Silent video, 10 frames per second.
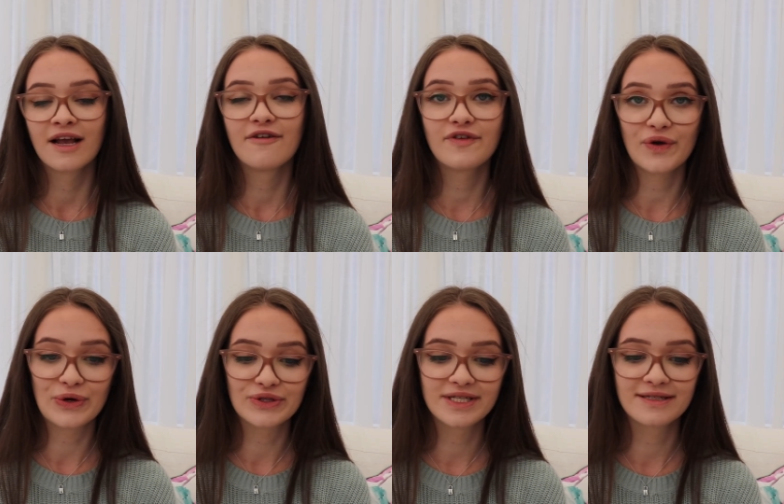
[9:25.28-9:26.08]

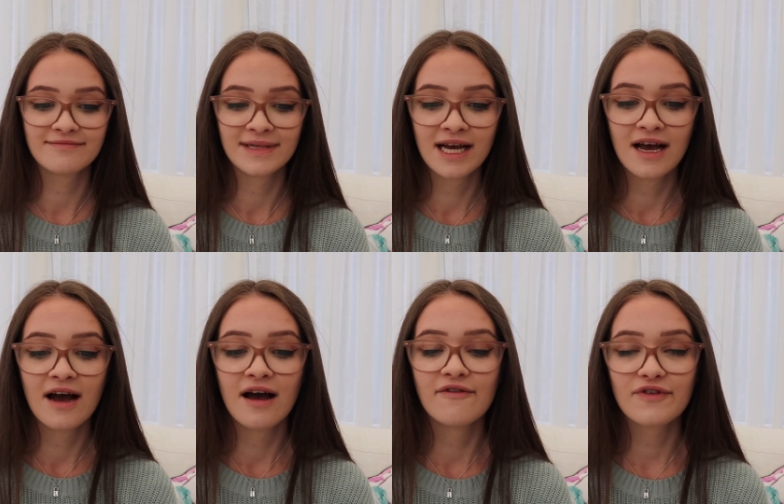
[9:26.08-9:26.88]
Fjords.
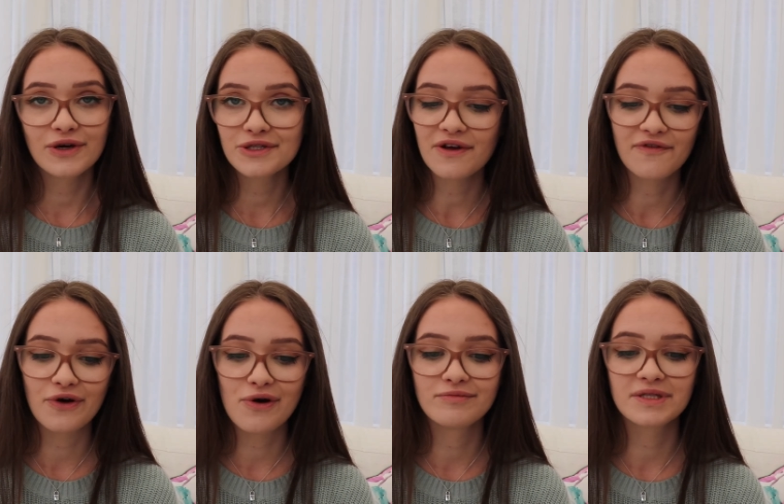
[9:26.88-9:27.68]
Fjords are
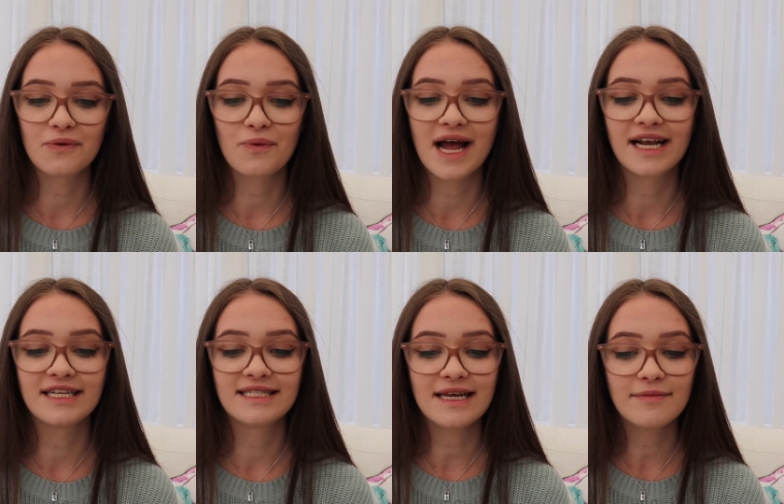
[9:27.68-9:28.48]
formed when
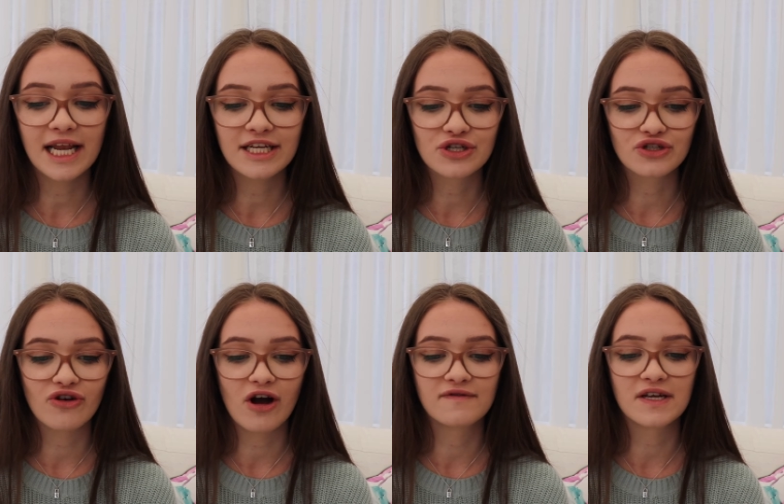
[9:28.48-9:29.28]
deep glacial
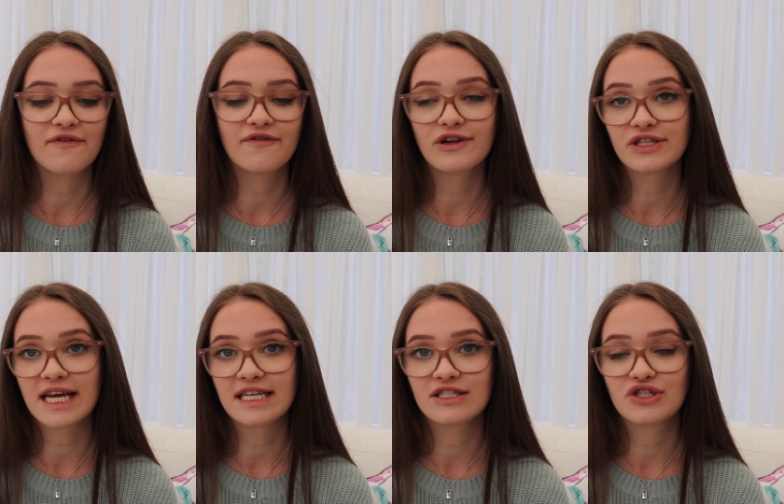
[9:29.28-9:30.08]
troughs are
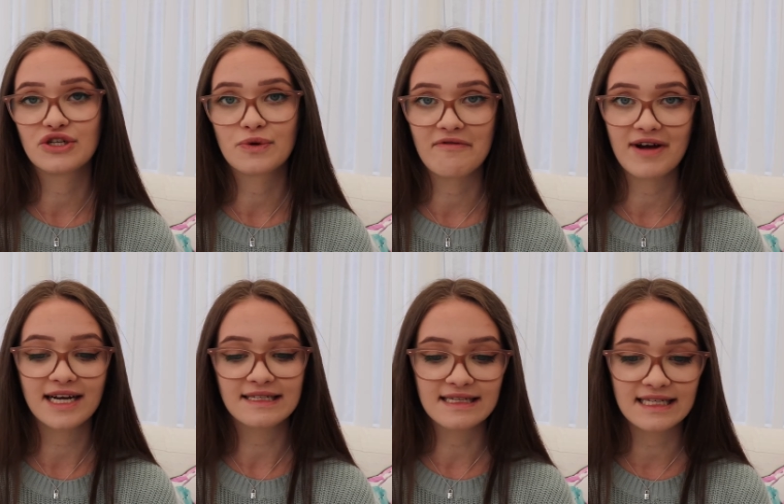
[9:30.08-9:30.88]
flooded due to a
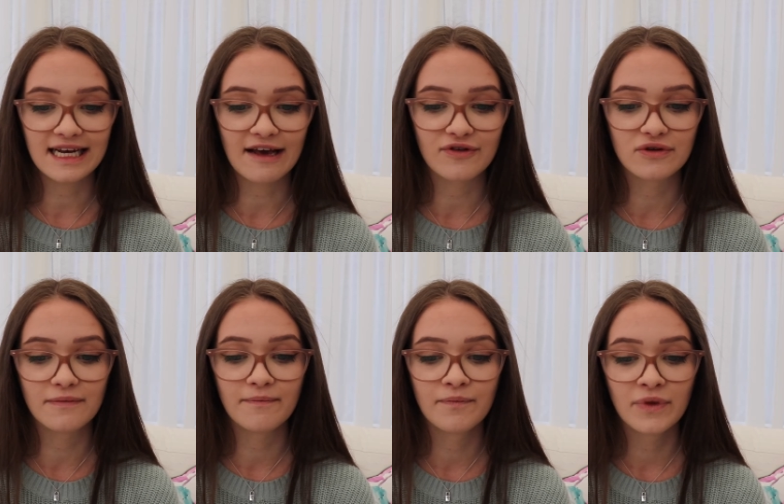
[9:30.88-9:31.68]
rise in sea level.
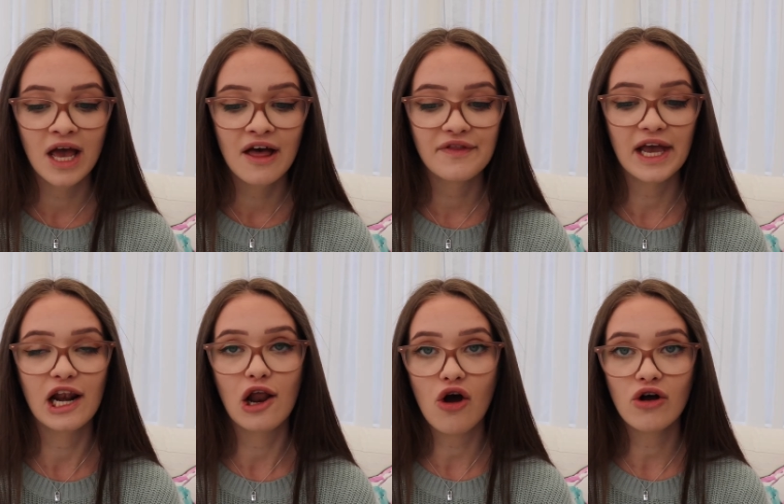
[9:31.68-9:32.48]
They
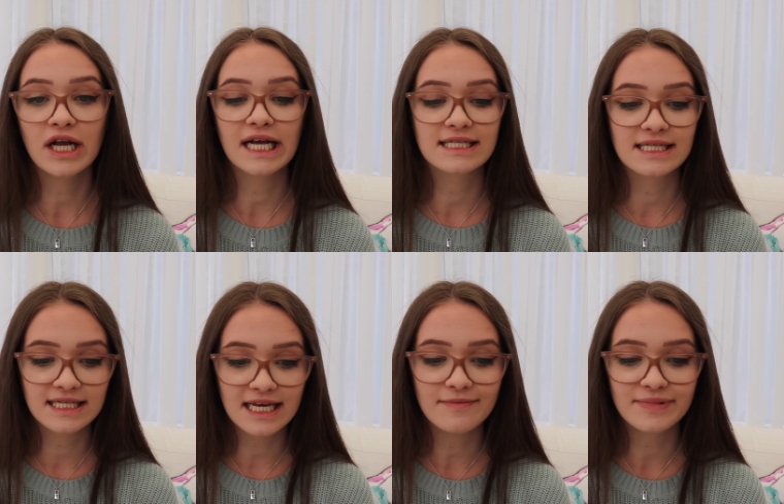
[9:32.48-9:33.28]
are long,
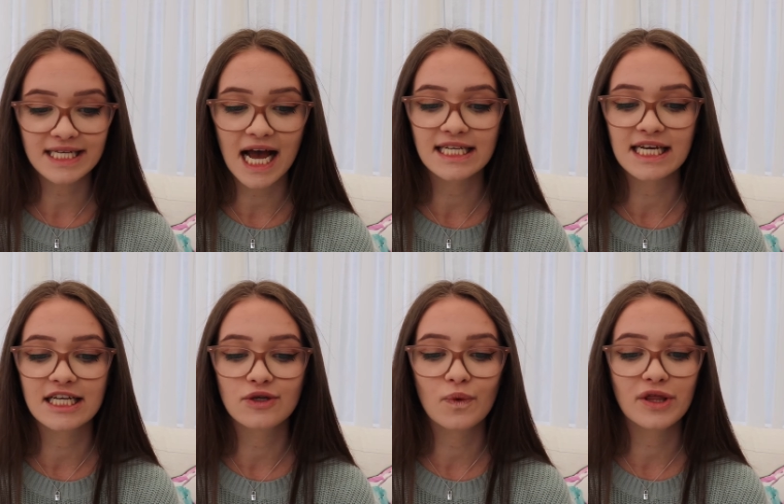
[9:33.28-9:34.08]

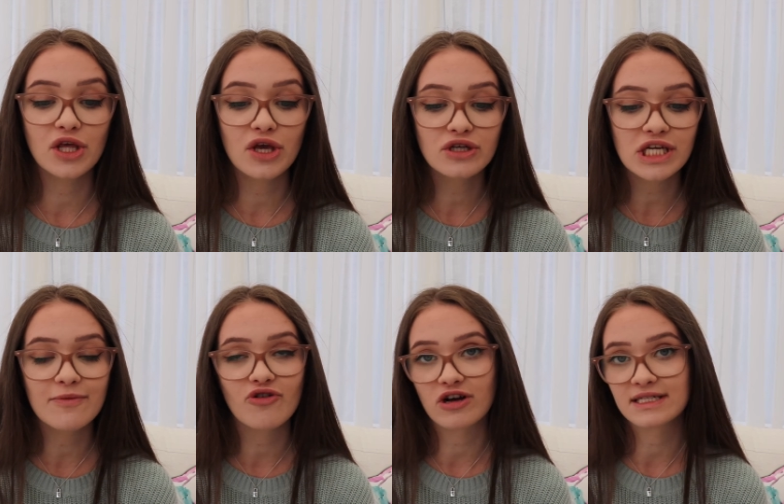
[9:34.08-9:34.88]
steep-sided with
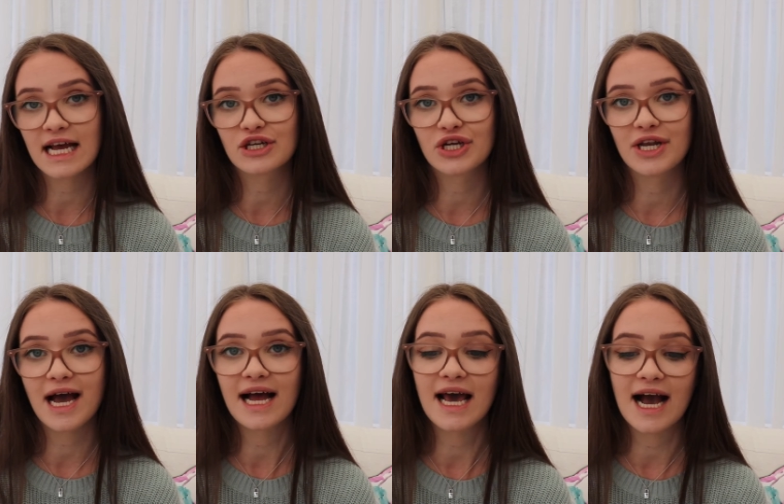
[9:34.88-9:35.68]
U-shaped cross-section
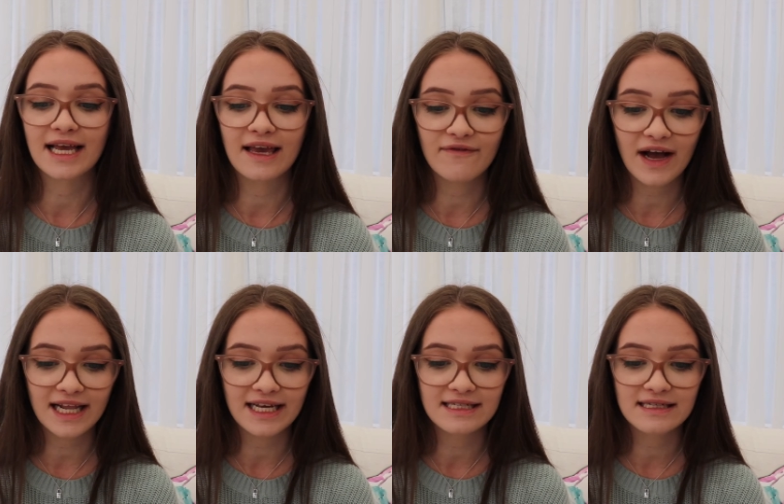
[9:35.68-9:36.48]
and hanging
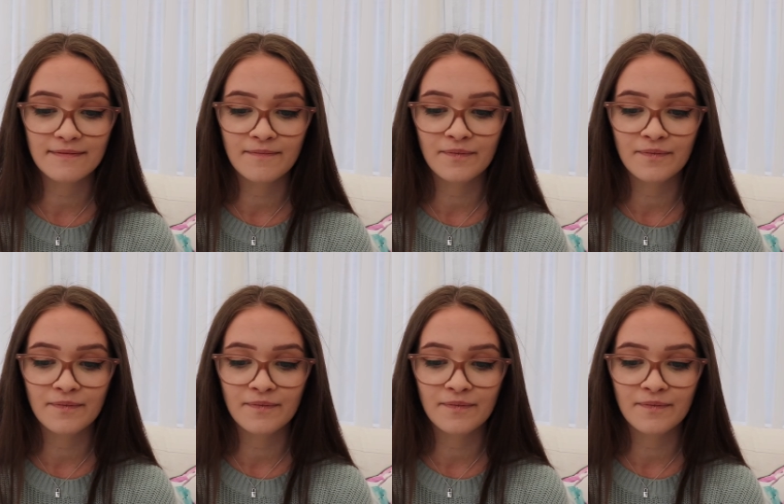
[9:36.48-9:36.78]
valleys.